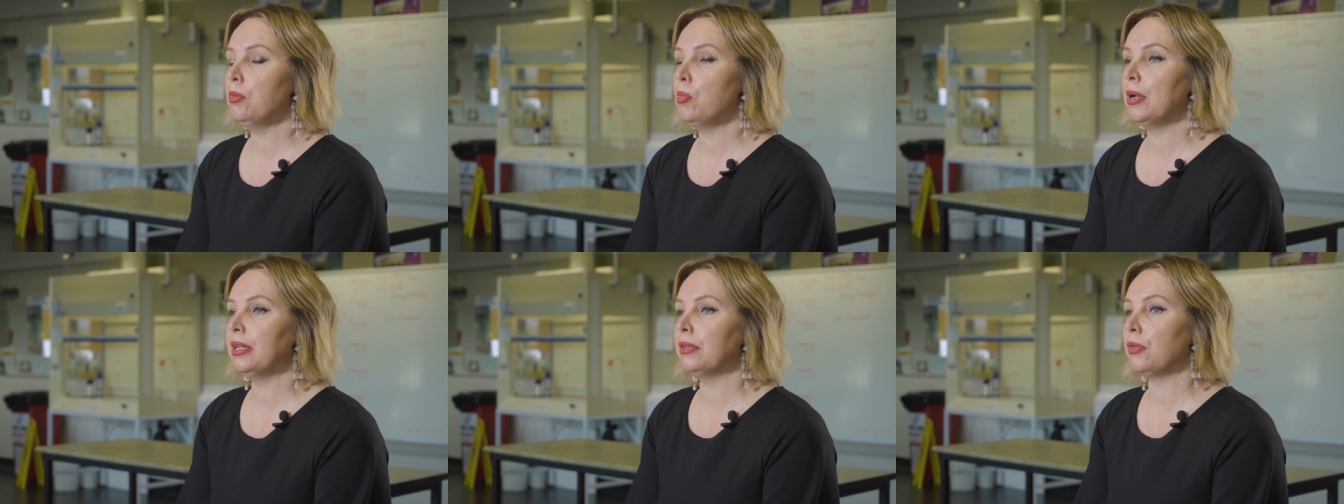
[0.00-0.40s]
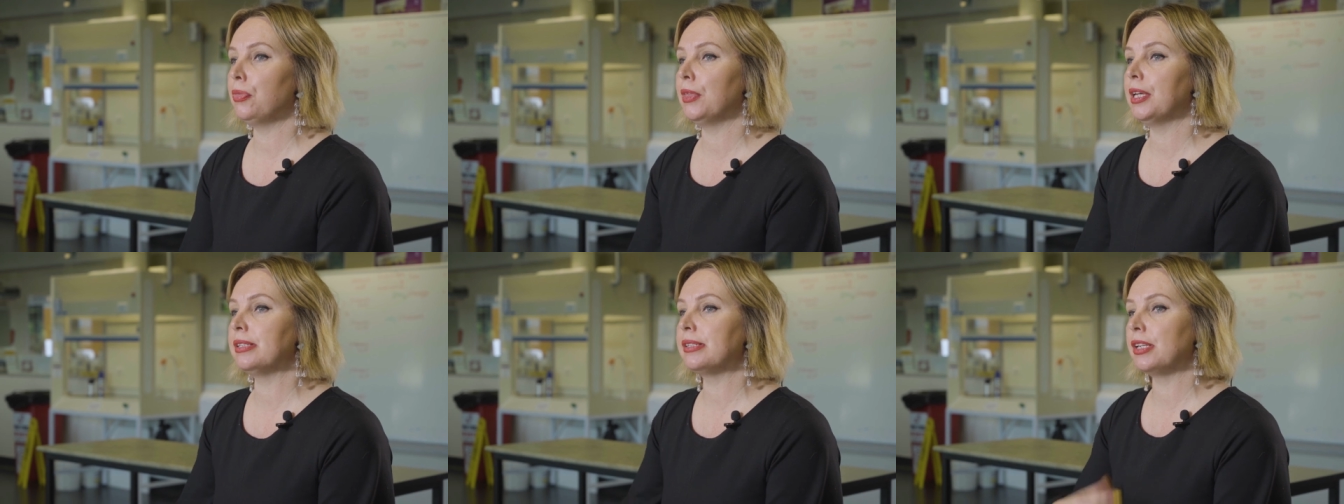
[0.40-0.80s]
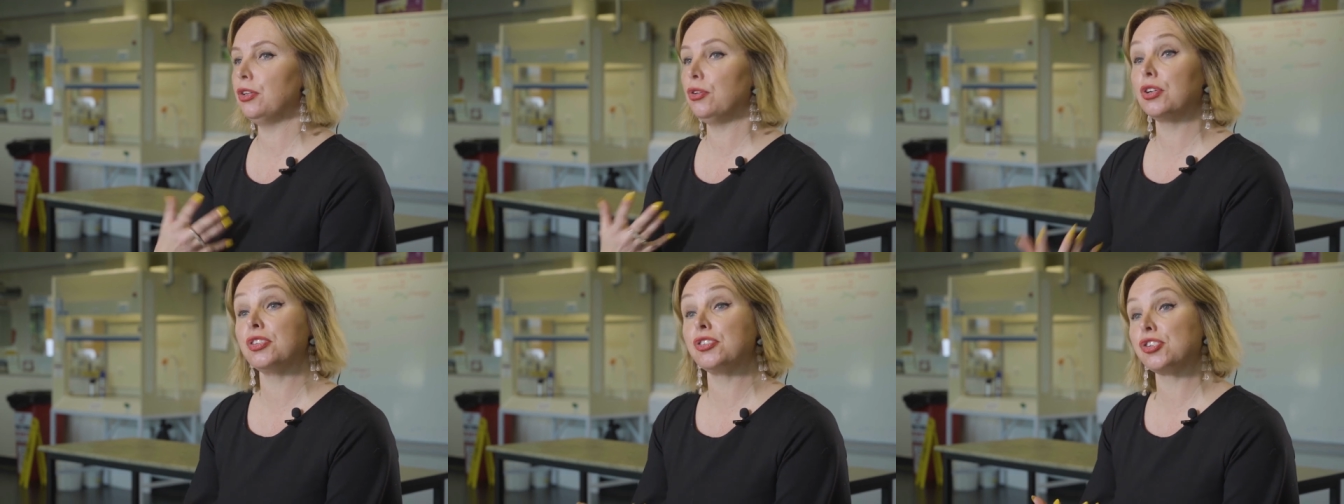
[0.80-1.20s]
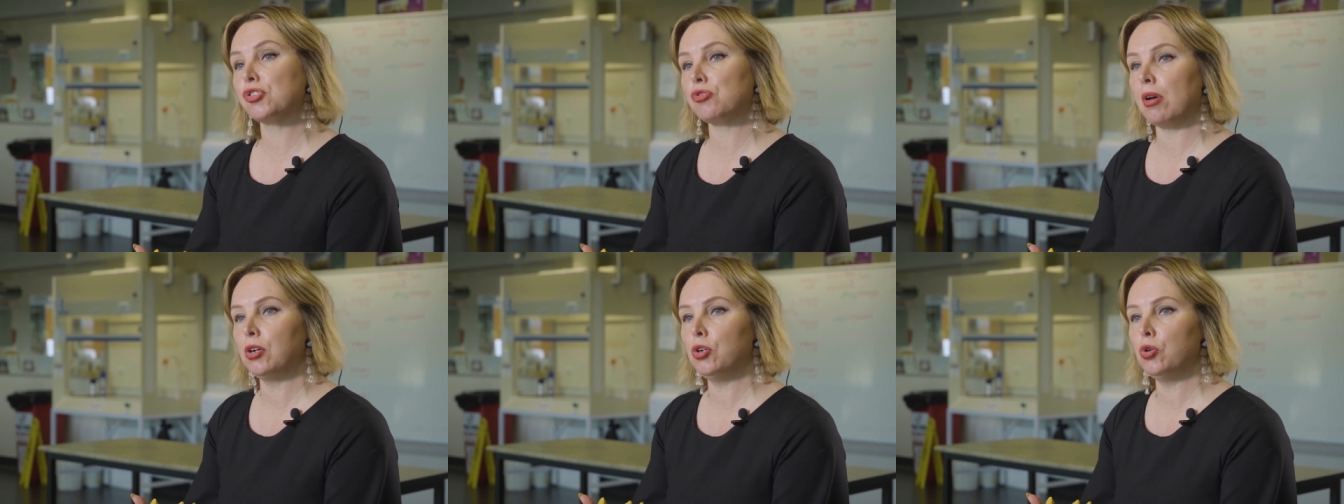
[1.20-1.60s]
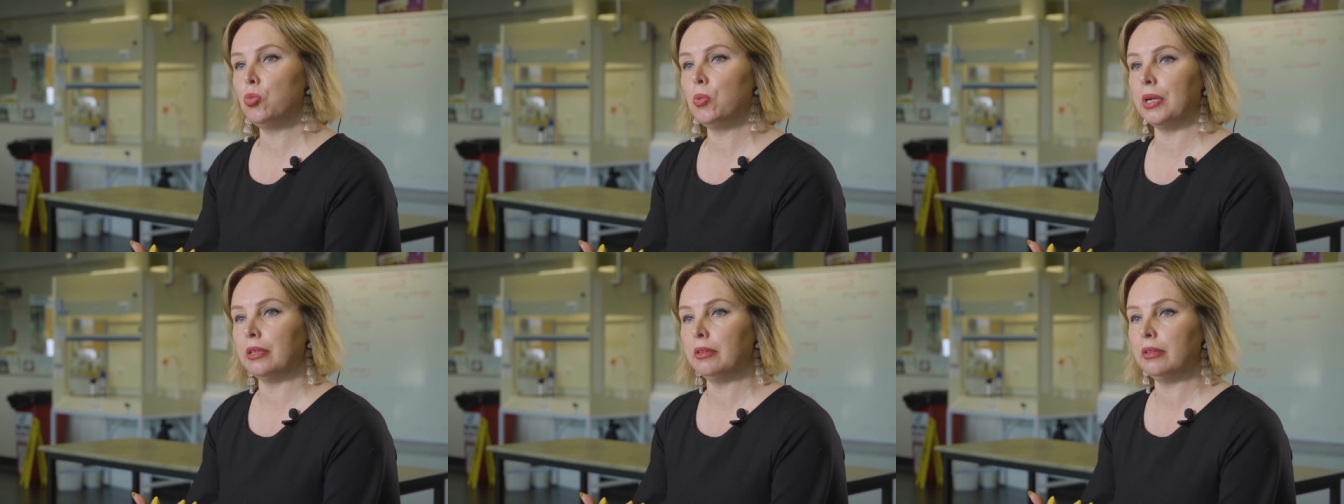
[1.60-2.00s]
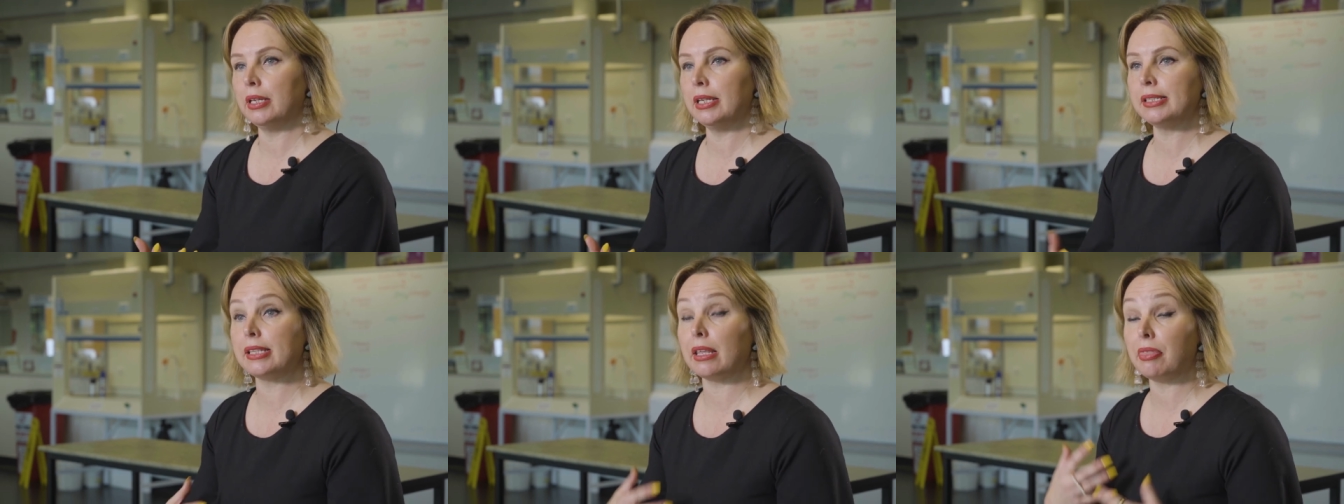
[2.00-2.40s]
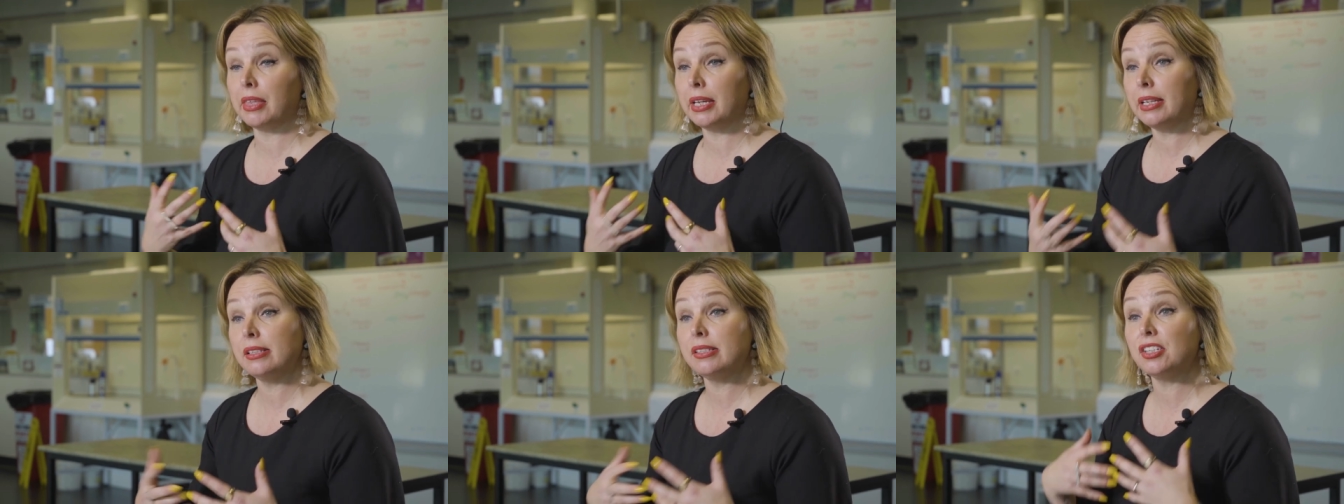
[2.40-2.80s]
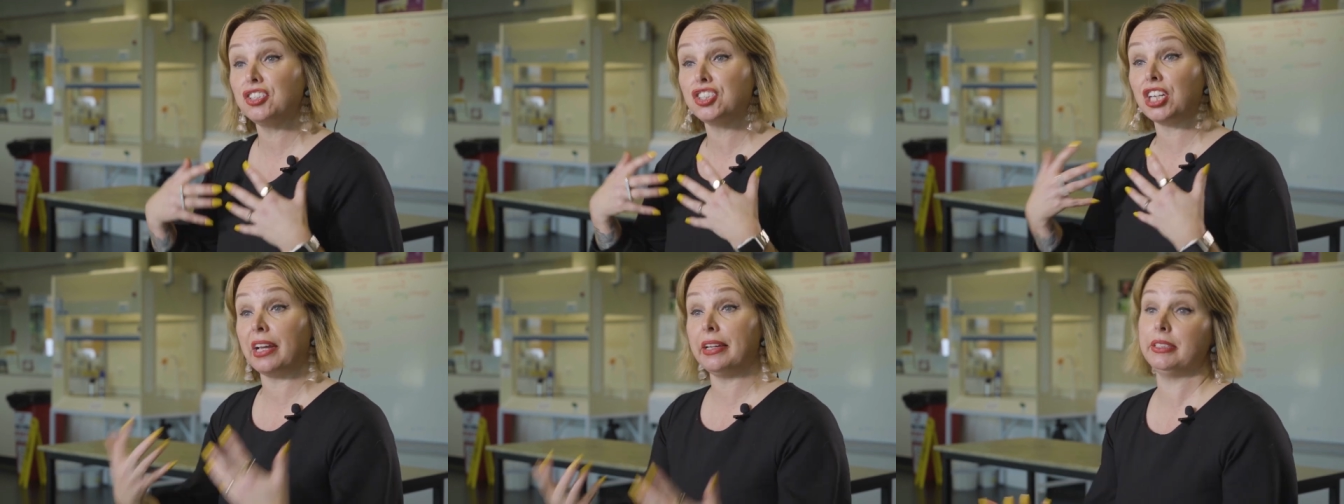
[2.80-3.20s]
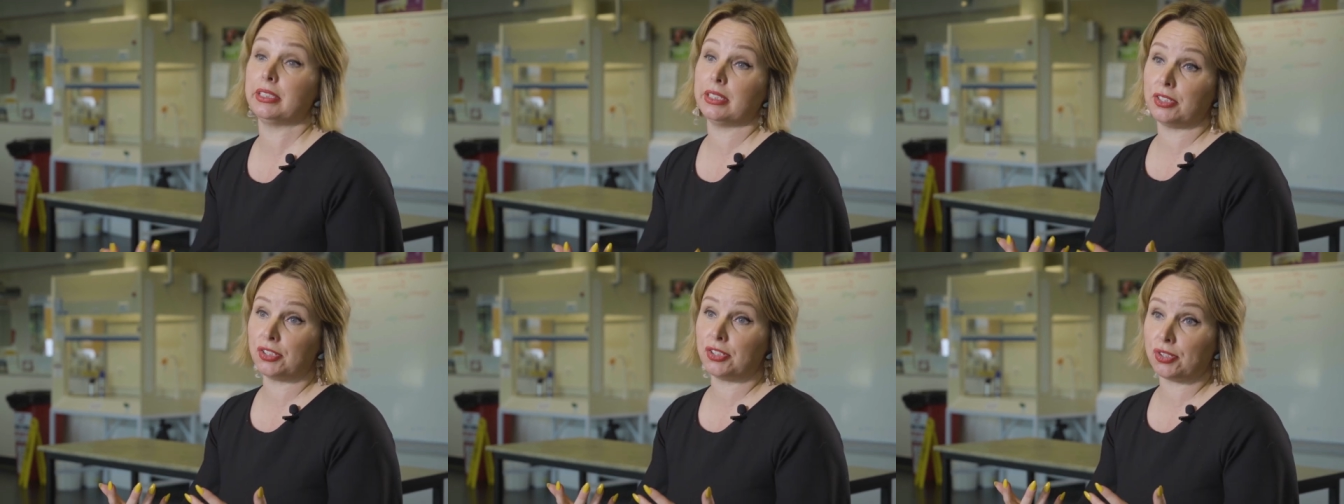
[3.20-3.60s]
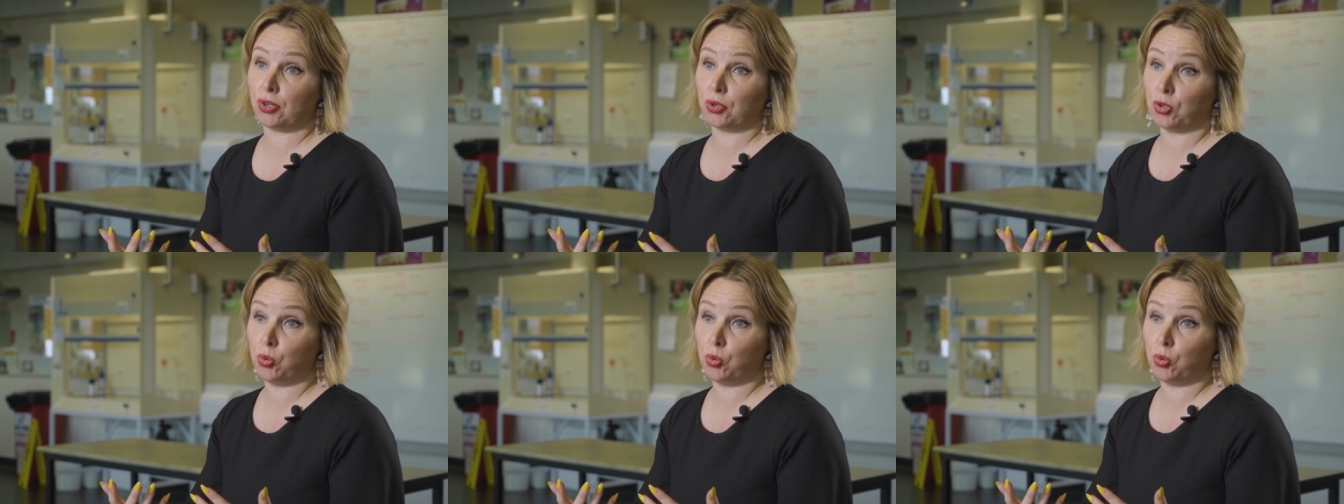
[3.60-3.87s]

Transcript: one of the things that you can struggle with is that things are changing so